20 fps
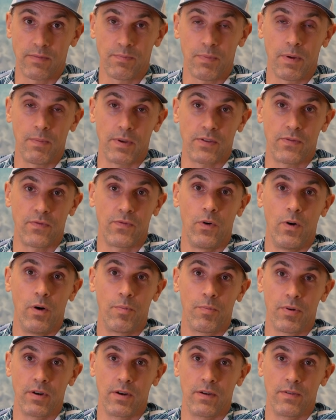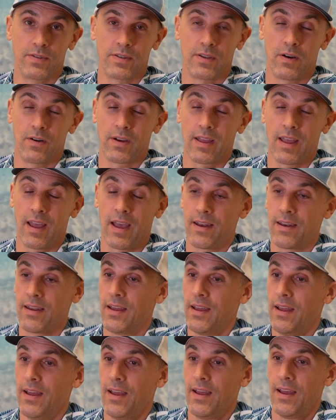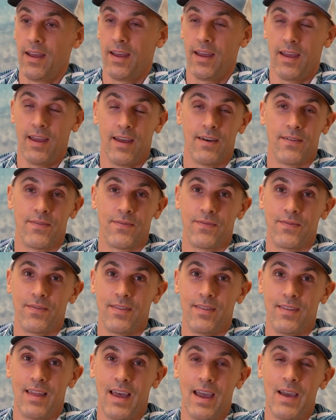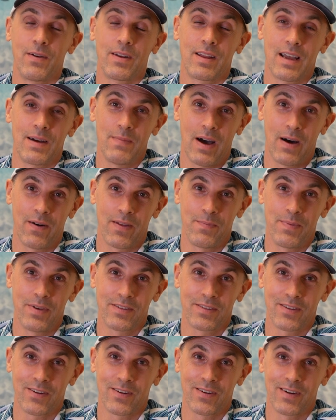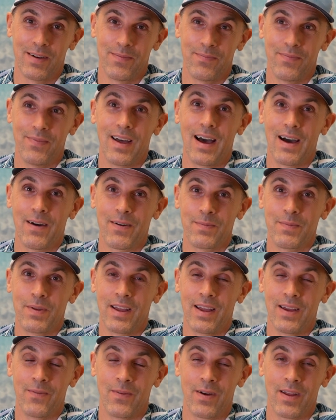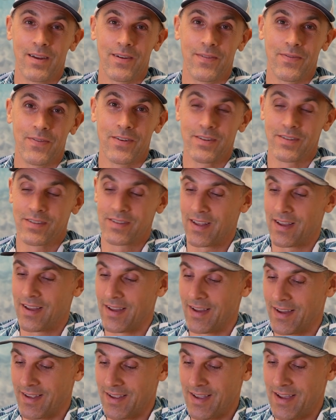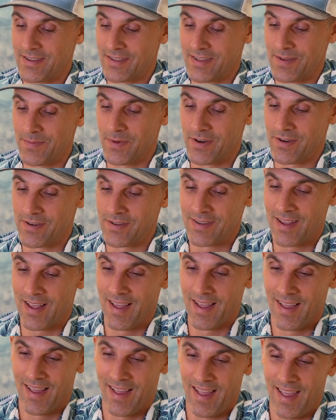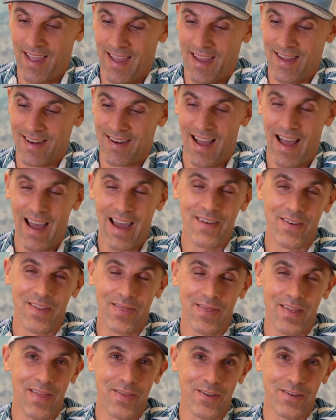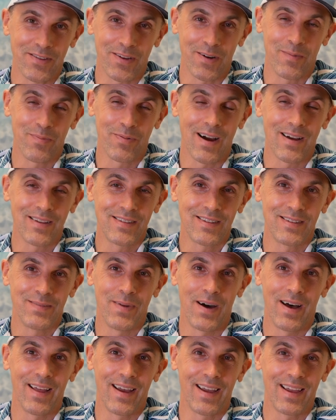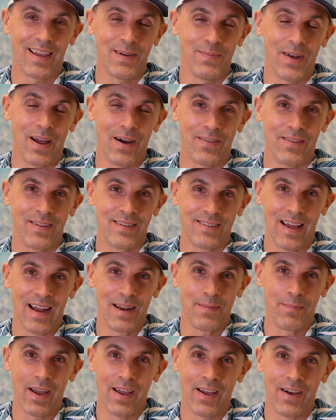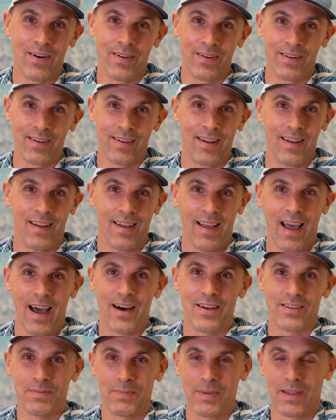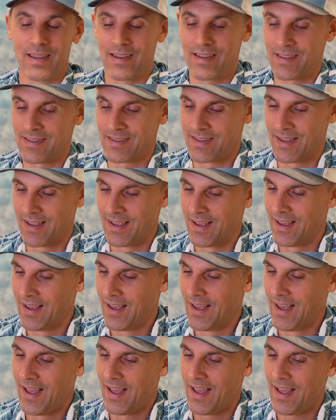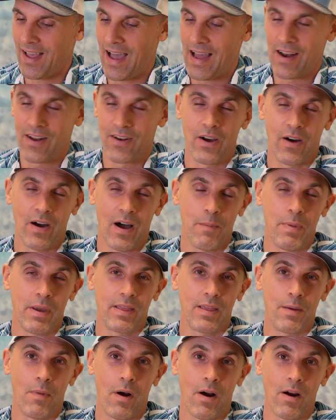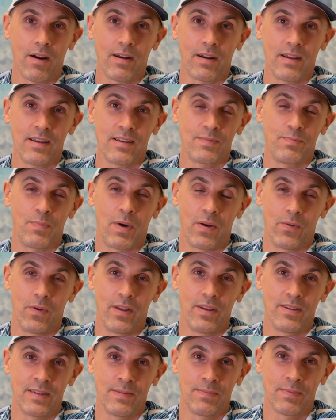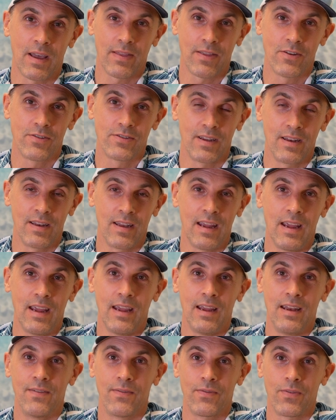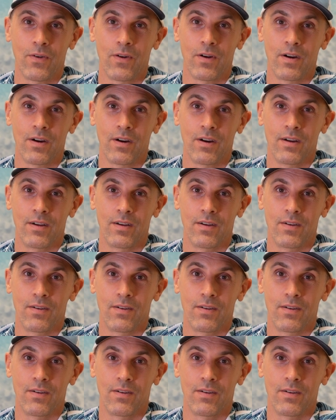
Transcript: pretty much foolproof. So again, if they would come out with a pistol grip, I would be one of their first customers. And I even thought this whole process about like coming out and designing my own housing, because I don't know how big the market is, but it really seems like there's a need for